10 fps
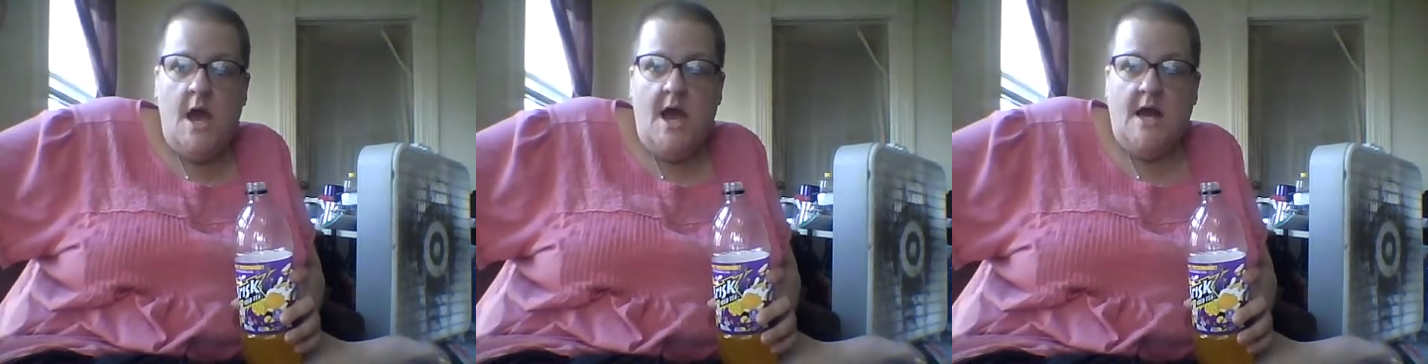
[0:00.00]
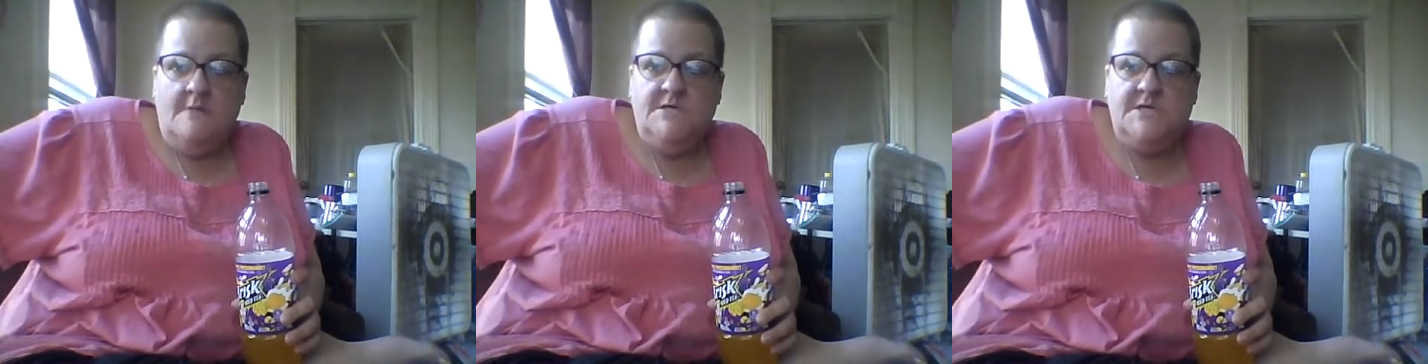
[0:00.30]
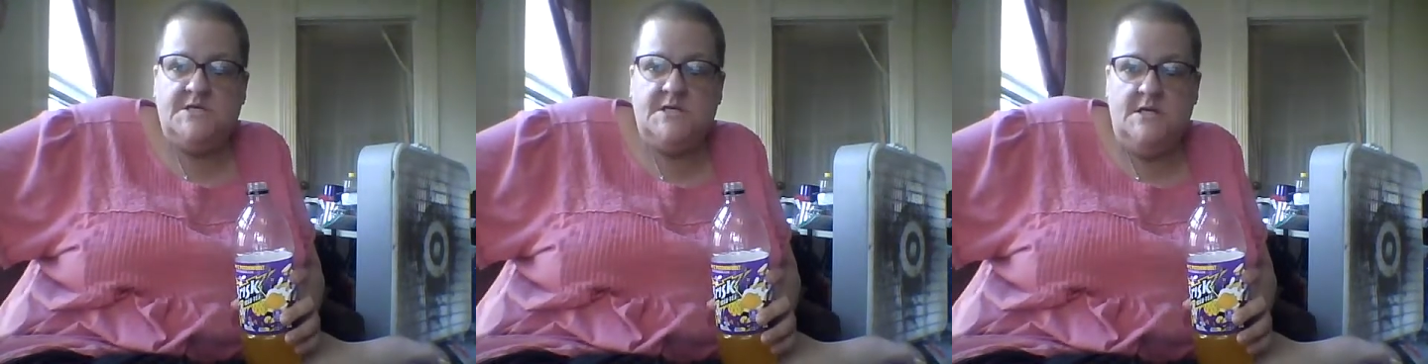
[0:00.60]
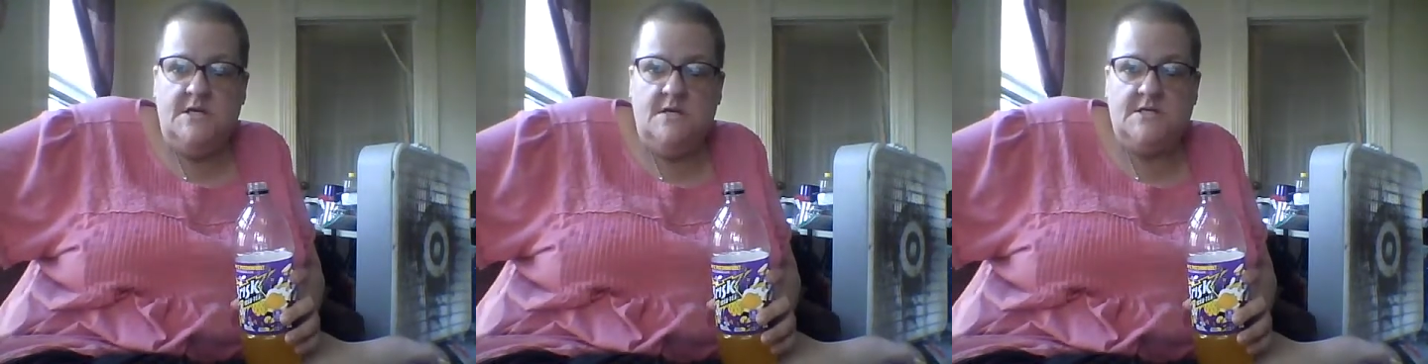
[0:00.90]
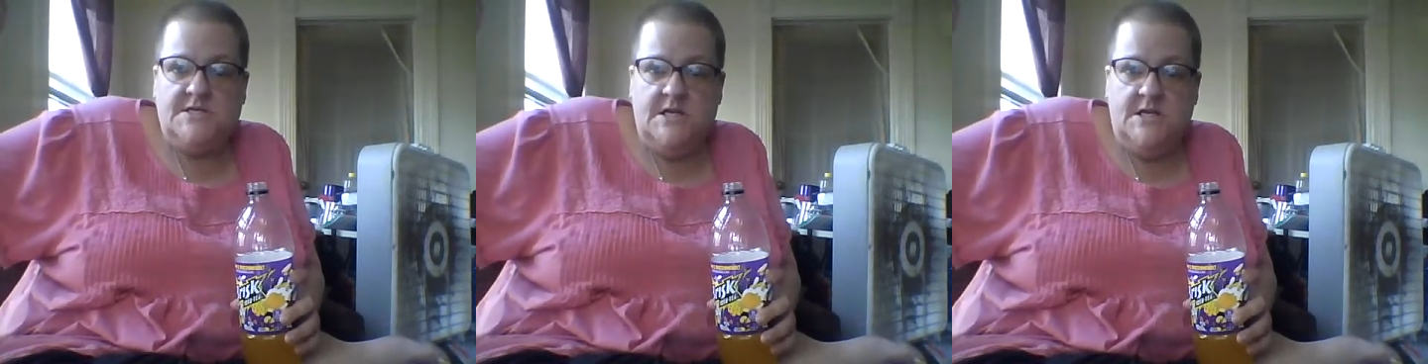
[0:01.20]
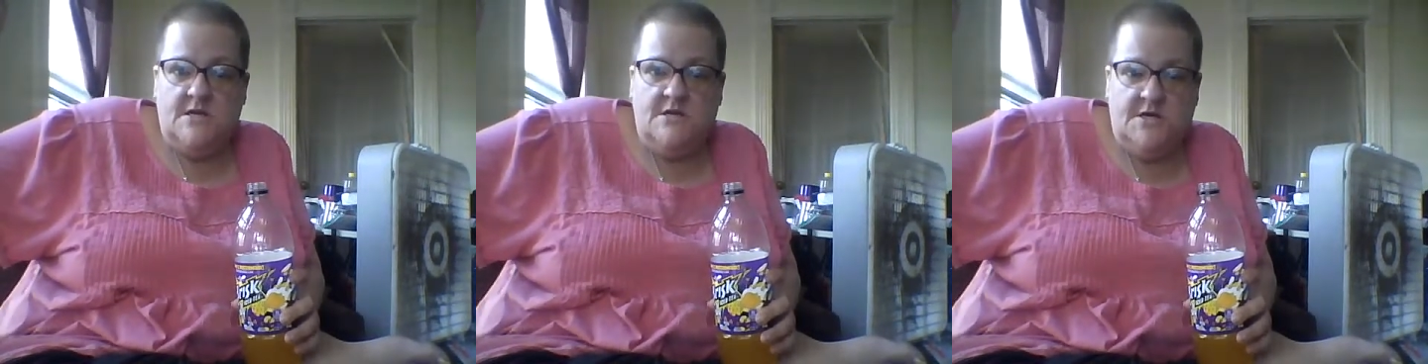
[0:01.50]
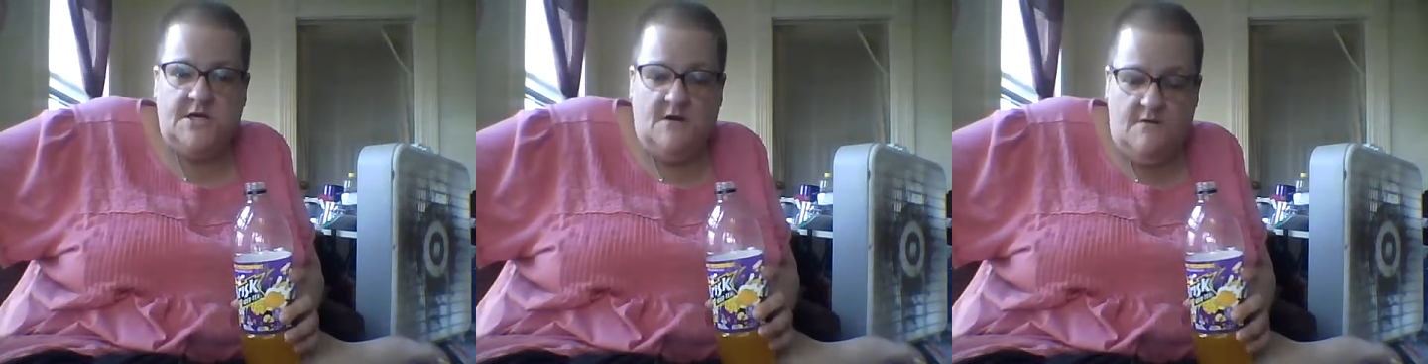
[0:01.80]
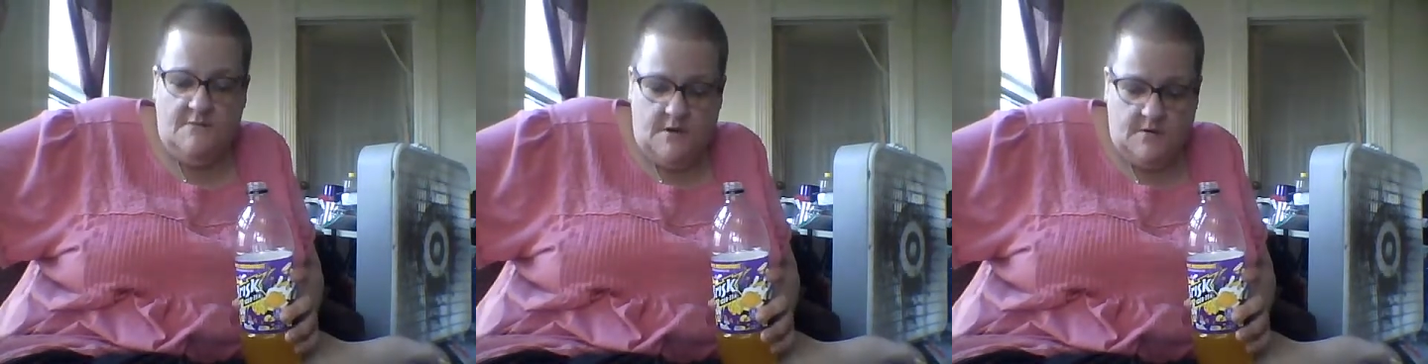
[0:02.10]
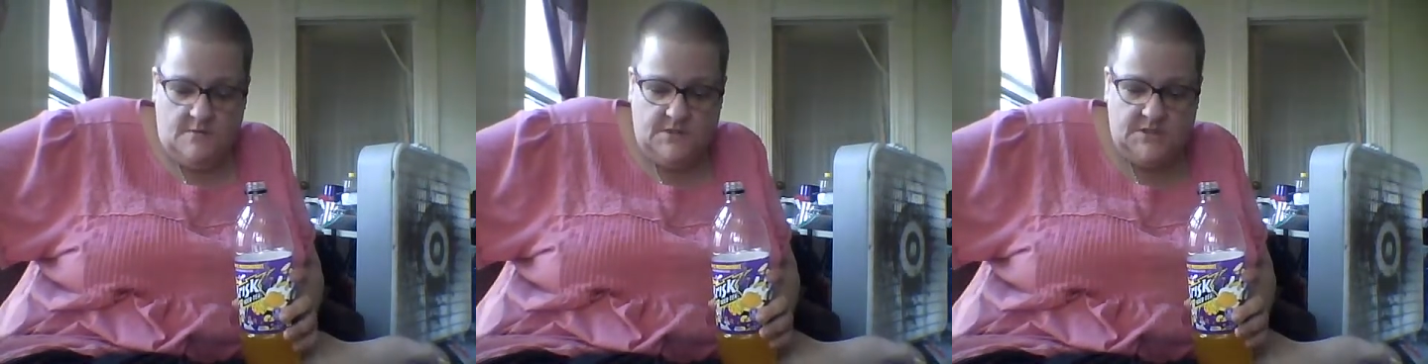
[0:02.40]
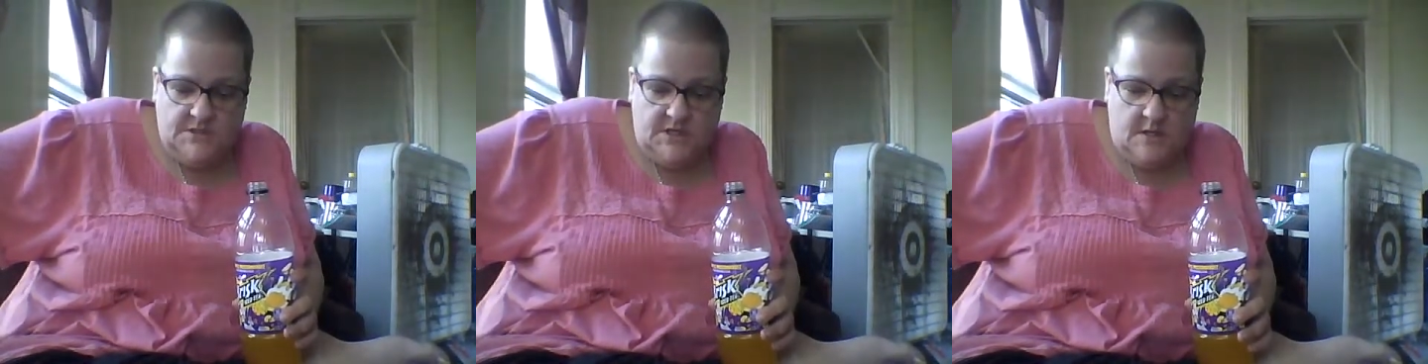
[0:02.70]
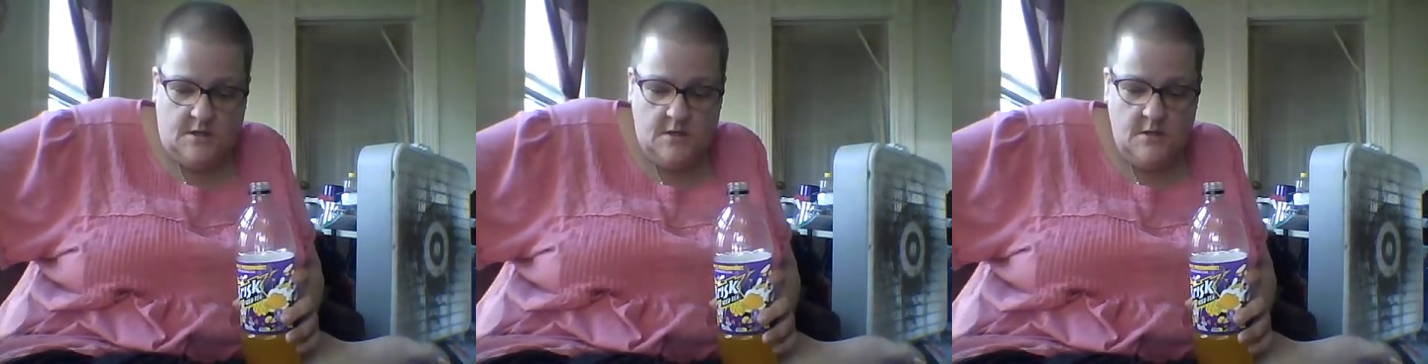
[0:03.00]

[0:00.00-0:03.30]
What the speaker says: And I'm just standing there looking over and just like,